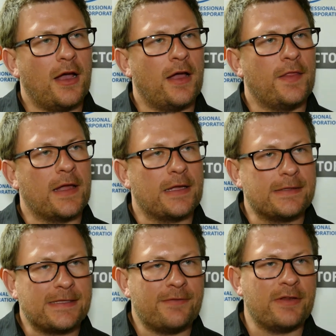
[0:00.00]
and they're
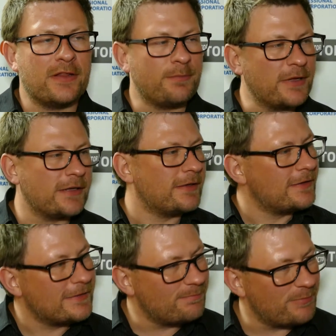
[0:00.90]
giving it a big
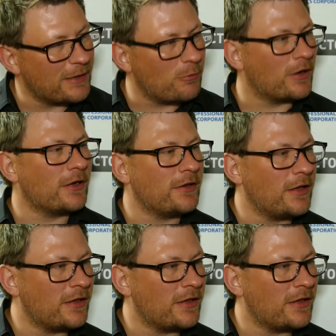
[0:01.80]
big one and,